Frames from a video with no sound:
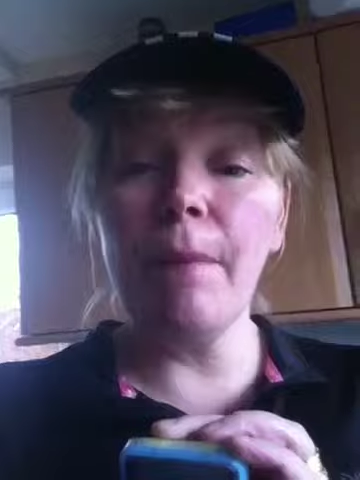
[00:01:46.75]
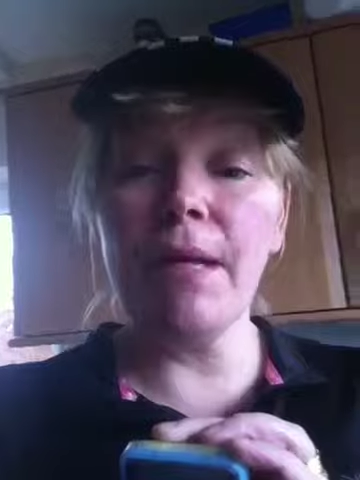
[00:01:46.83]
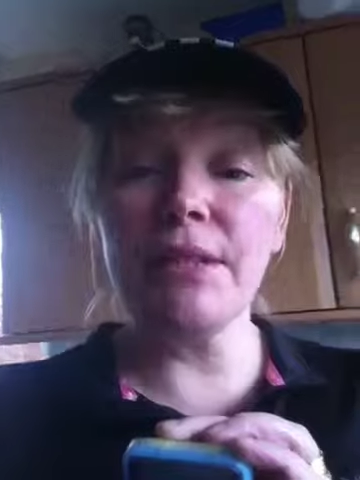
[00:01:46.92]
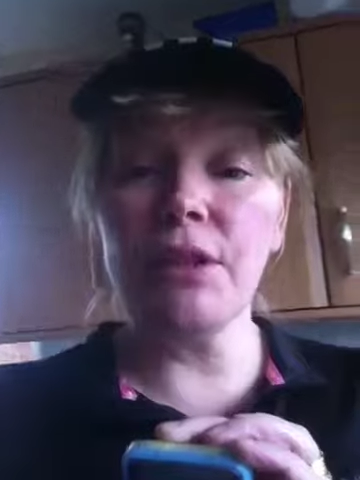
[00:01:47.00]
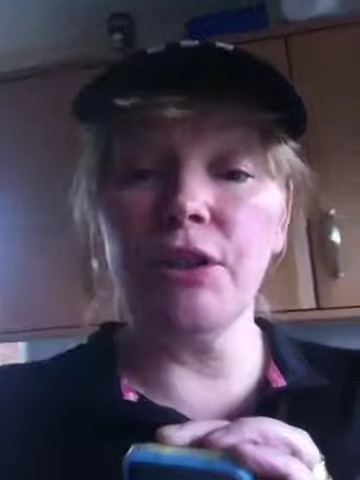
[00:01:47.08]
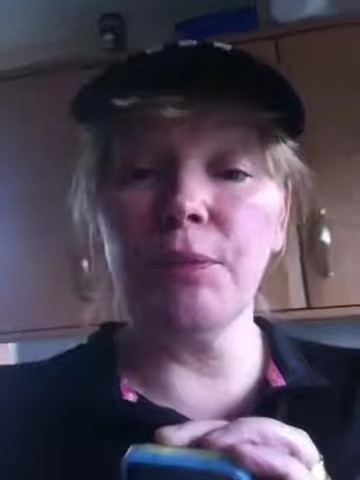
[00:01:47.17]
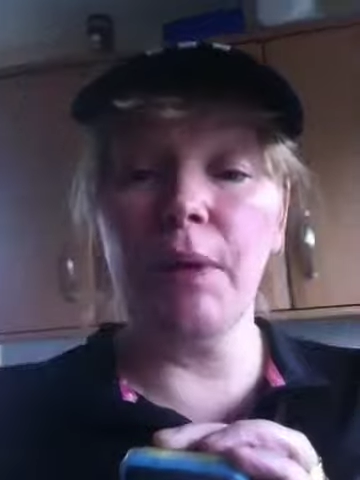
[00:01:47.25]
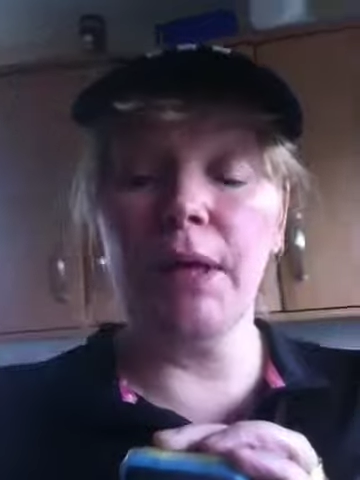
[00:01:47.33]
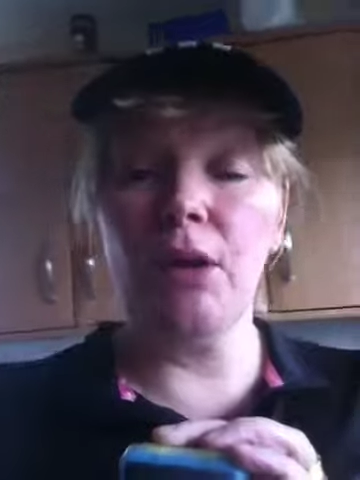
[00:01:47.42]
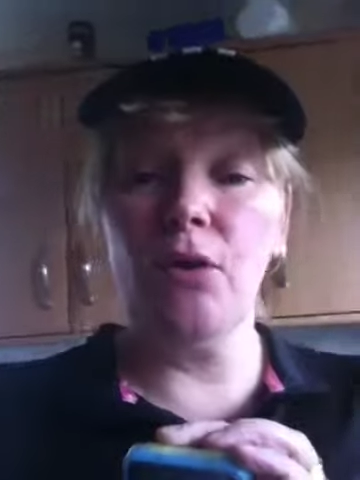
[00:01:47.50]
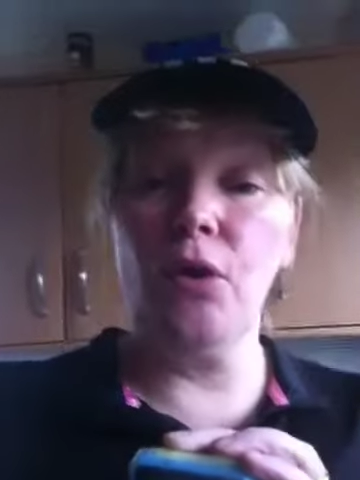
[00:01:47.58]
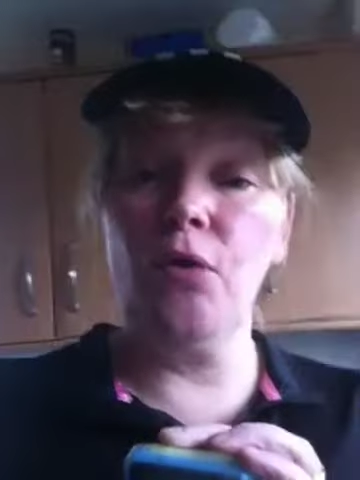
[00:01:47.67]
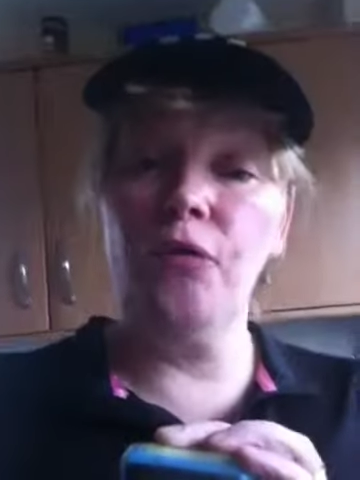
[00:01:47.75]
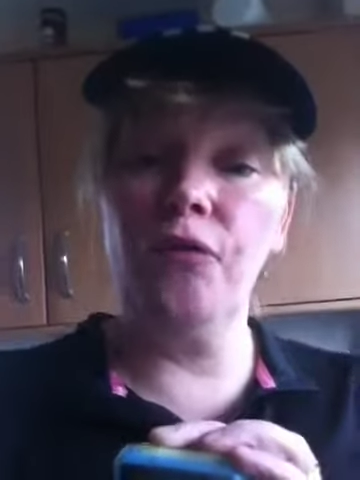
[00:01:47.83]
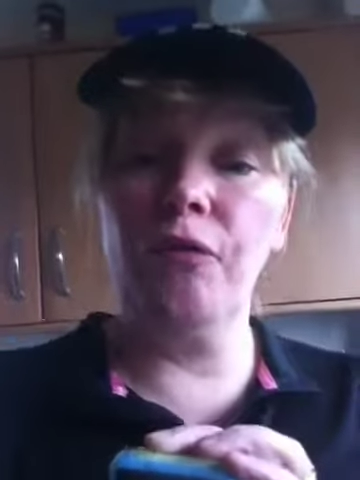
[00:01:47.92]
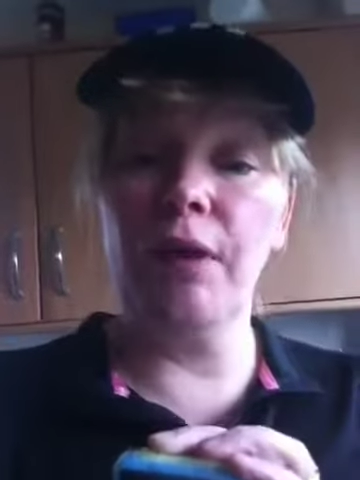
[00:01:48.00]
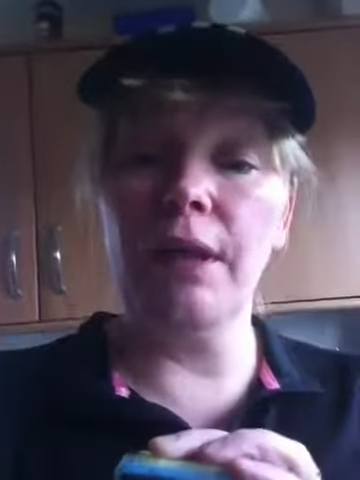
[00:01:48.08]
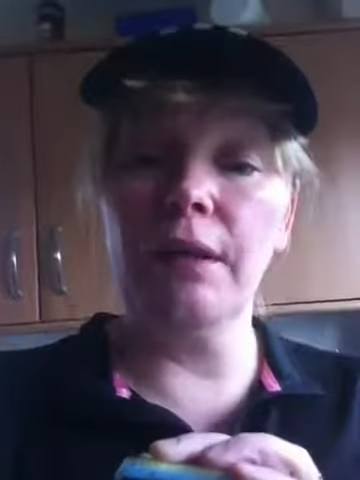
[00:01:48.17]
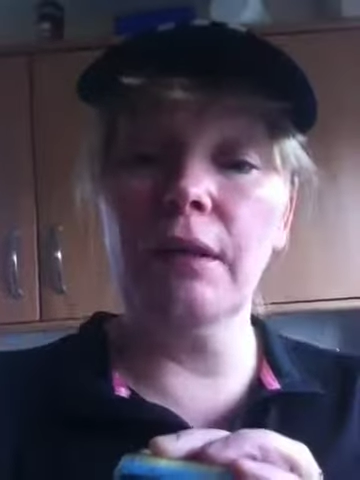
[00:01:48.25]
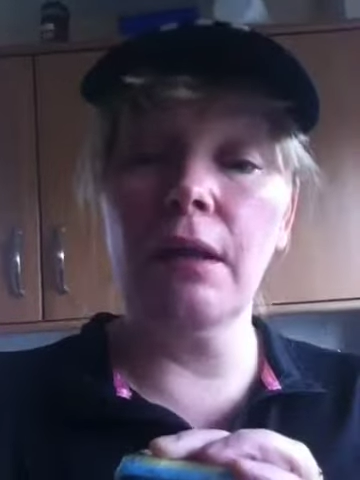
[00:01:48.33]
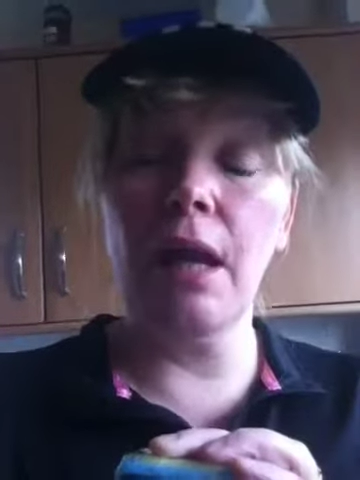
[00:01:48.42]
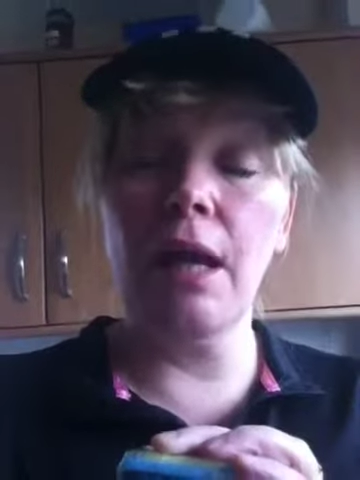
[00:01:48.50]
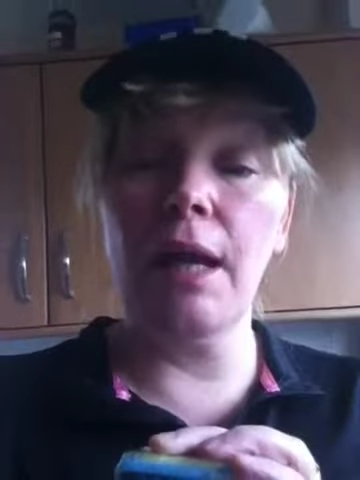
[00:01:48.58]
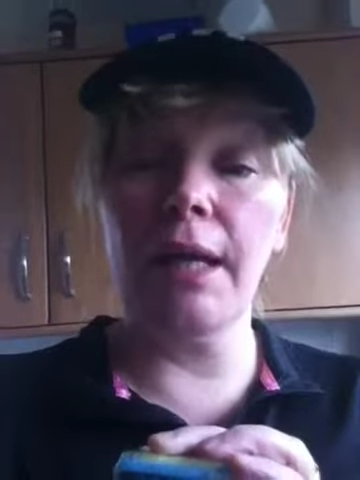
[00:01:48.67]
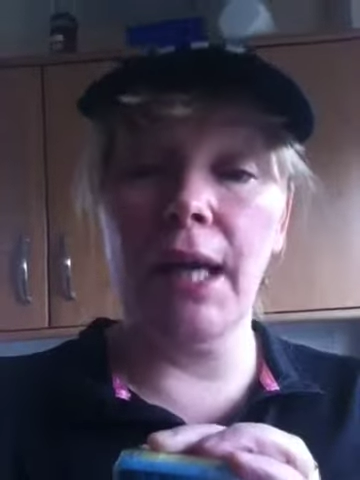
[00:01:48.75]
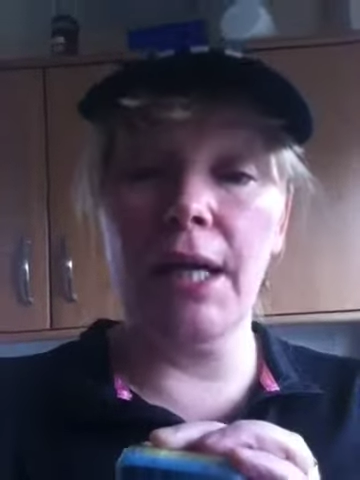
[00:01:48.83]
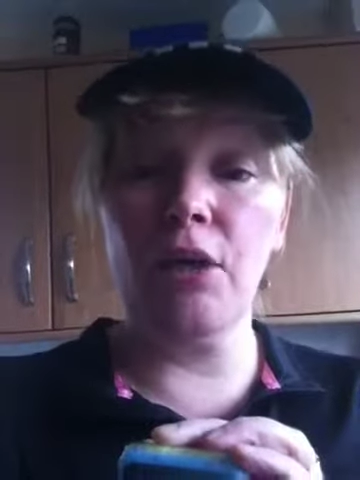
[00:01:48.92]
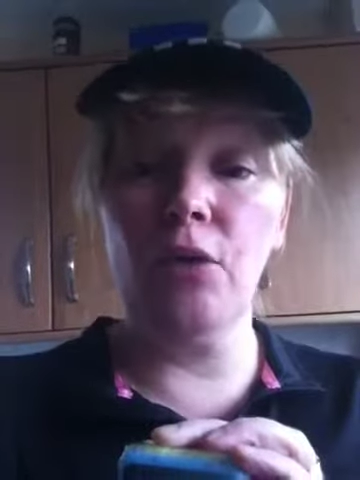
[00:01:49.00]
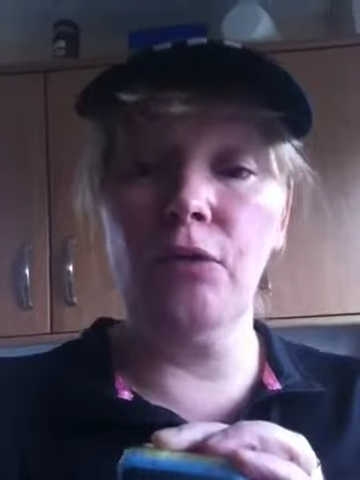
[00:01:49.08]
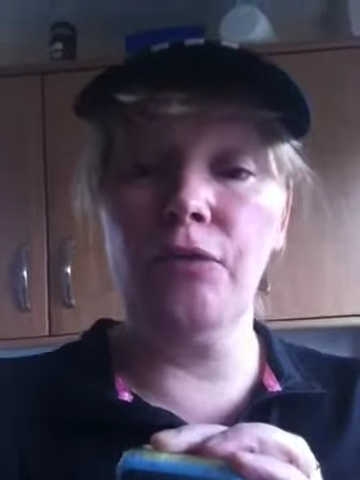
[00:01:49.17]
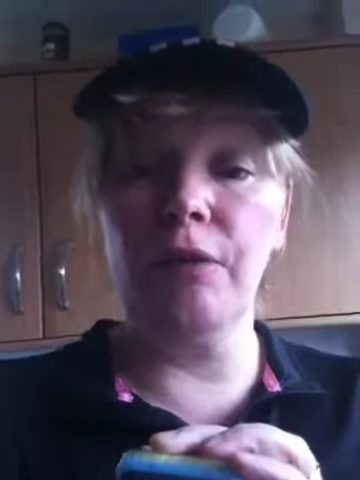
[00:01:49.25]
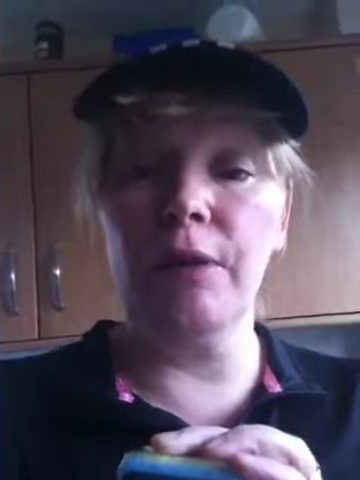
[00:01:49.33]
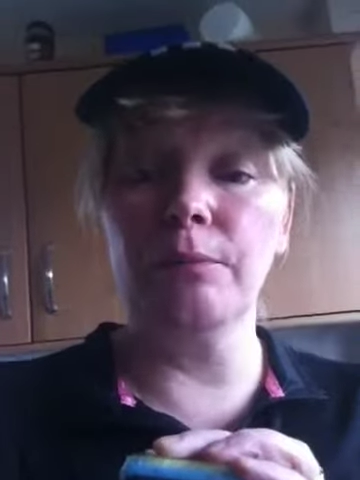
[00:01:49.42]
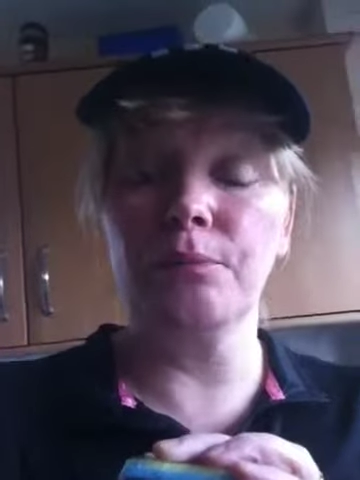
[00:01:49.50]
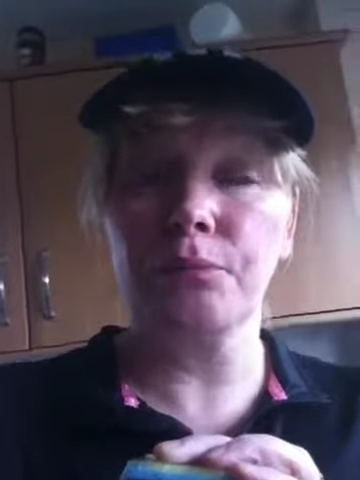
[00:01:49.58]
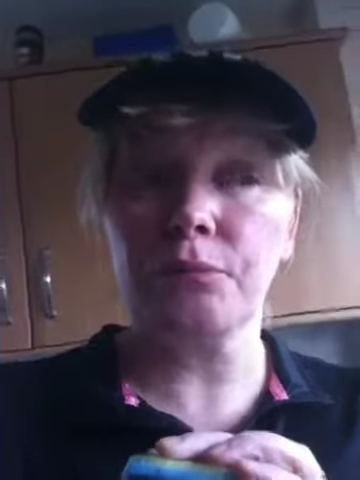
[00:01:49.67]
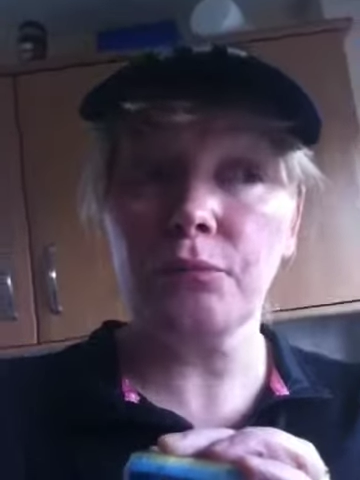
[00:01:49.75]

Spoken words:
massage by a guy called Phil,